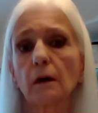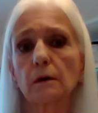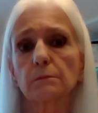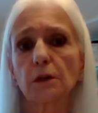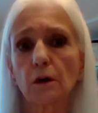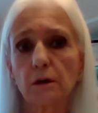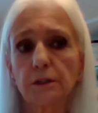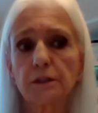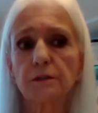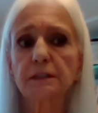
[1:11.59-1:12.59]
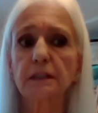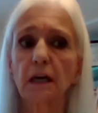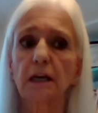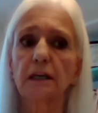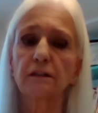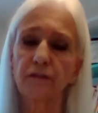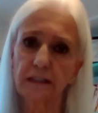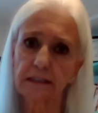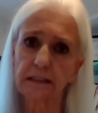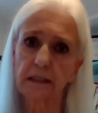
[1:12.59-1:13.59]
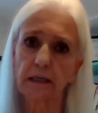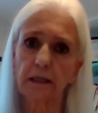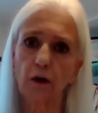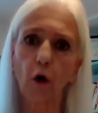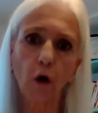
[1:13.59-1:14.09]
Coroners investigate